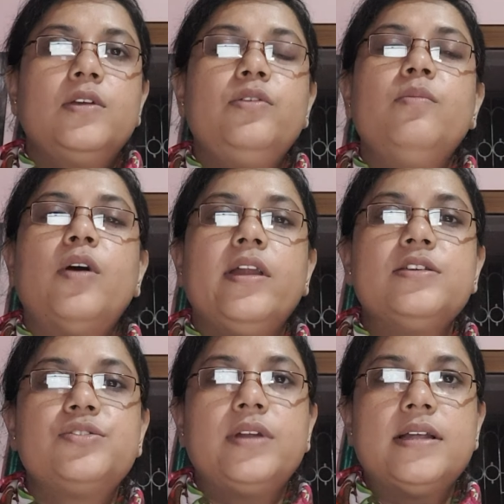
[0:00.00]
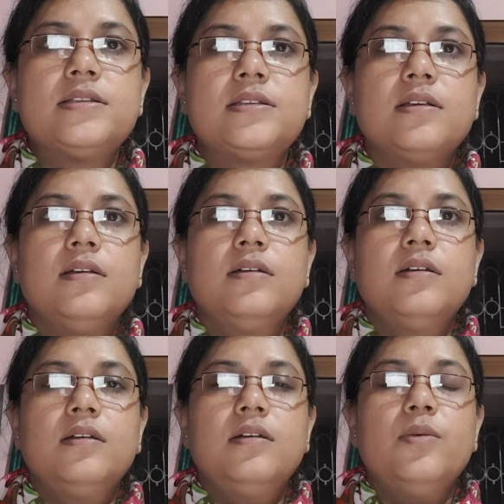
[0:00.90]
Good morning, students.
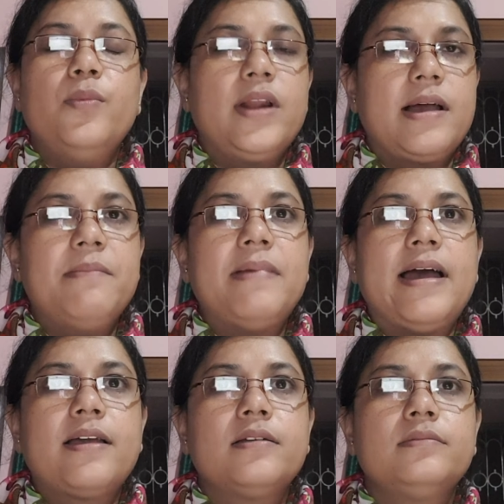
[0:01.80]
Welcome back.